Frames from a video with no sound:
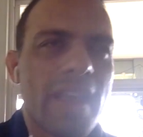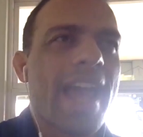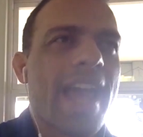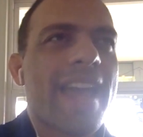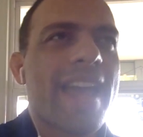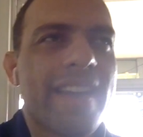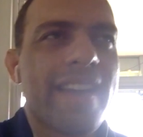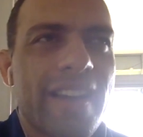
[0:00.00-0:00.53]

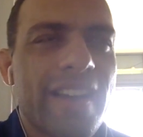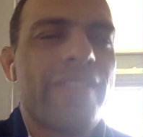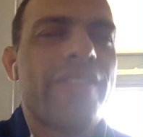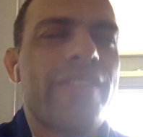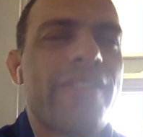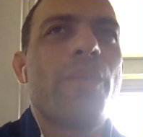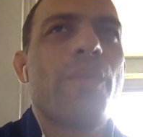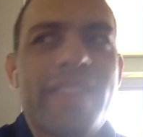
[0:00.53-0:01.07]
And
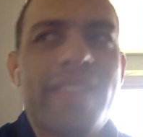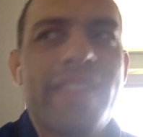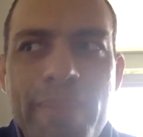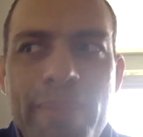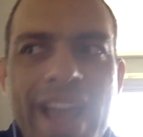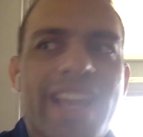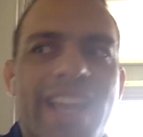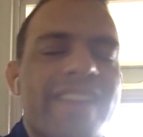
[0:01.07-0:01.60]
what the
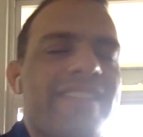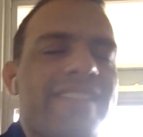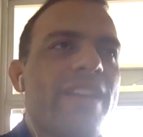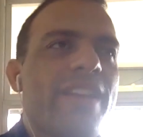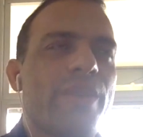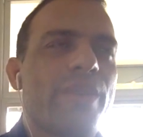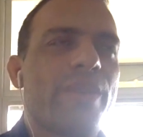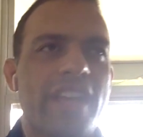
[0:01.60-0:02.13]
bad guys
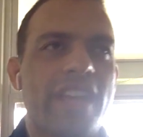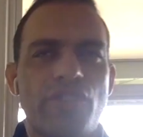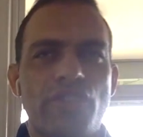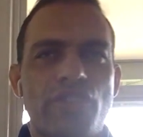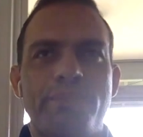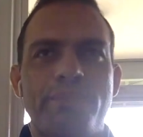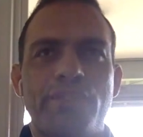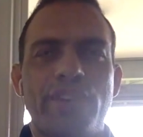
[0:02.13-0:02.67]
did was they
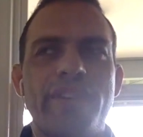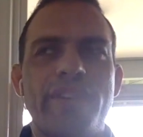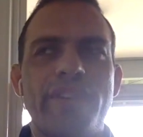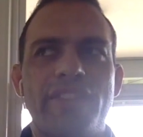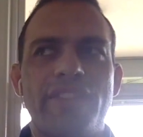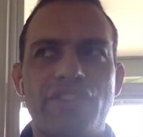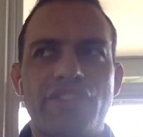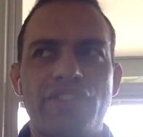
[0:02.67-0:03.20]
used
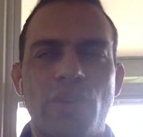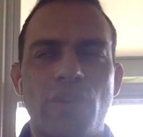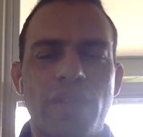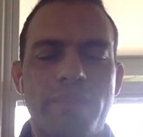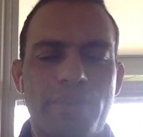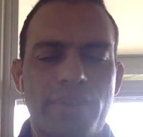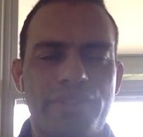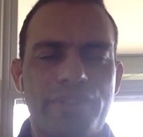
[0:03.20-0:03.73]
previously
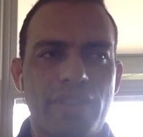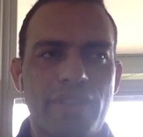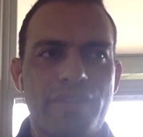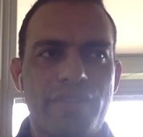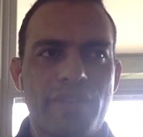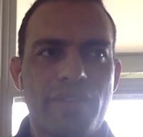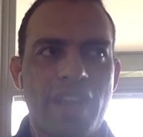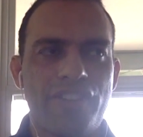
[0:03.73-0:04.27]
stolen personal
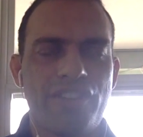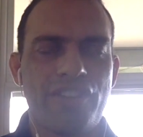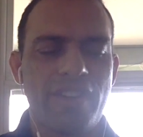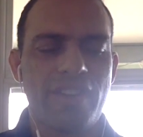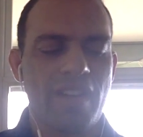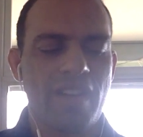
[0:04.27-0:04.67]
information,